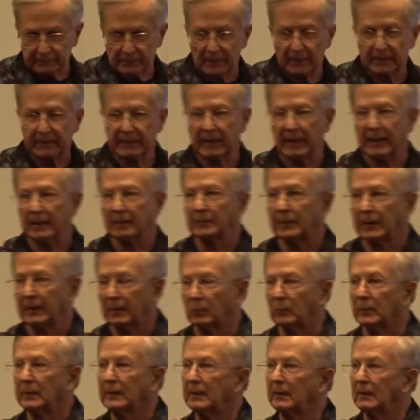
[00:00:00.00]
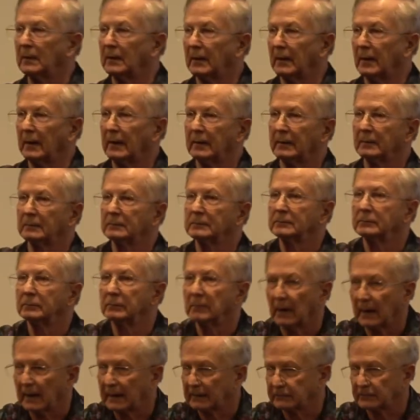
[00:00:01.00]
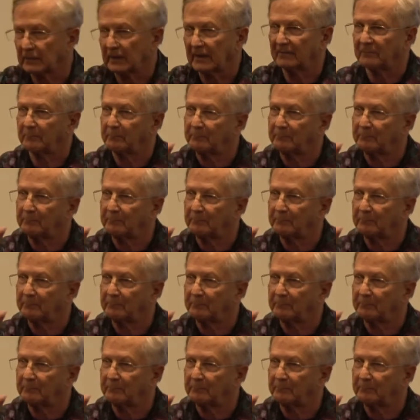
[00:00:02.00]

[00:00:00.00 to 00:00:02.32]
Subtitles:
ICOM, and I actually have